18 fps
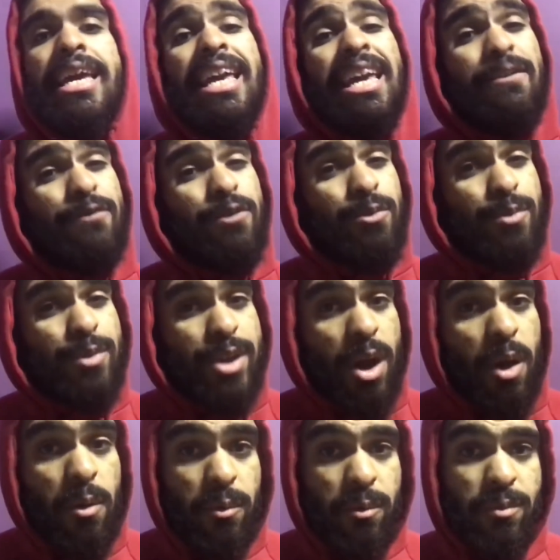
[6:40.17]
If you
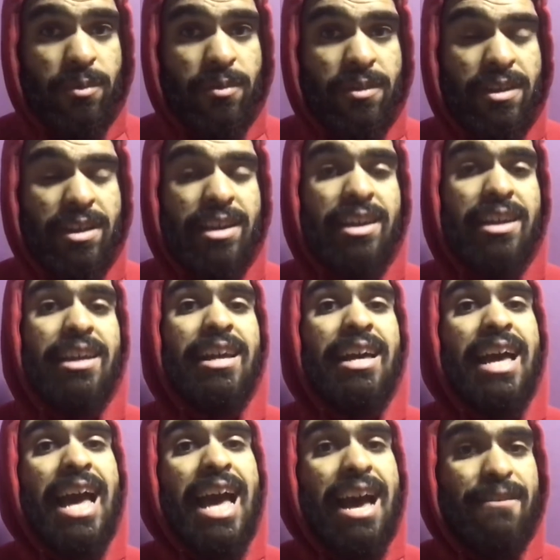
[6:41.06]
don't
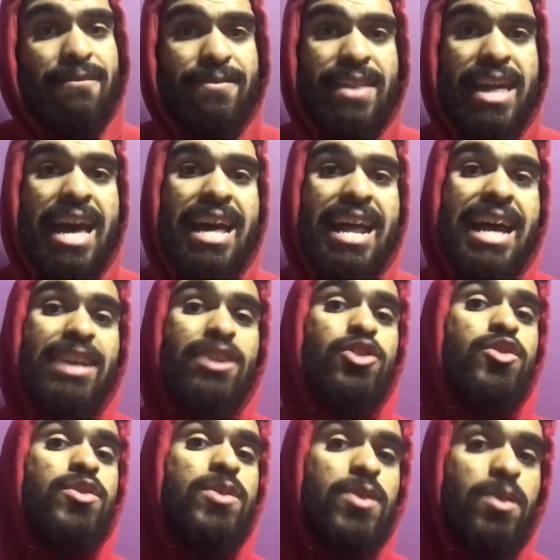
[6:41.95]
have that
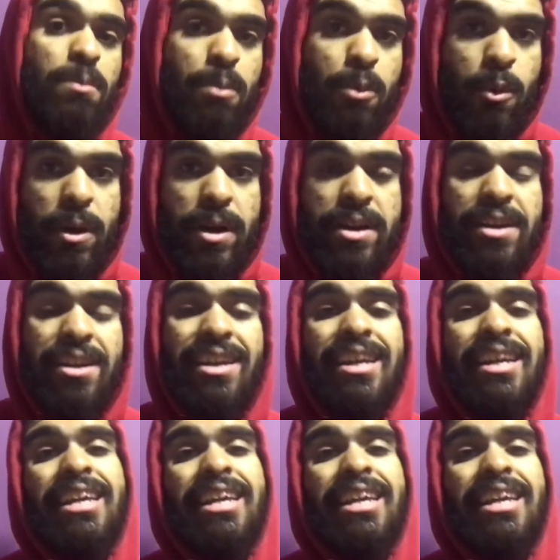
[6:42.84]
extra support,